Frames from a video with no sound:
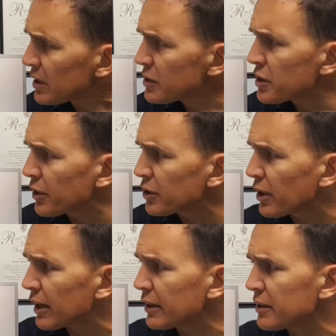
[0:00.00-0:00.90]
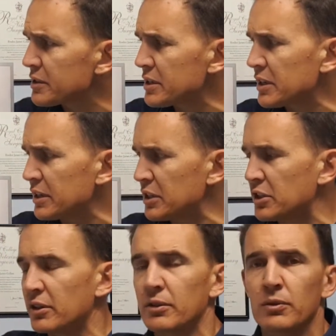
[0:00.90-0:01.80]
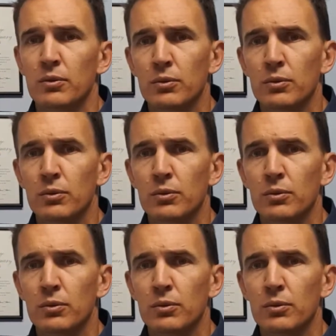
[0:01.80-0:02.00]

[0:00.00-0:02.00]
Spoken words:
So to diagnose this condition,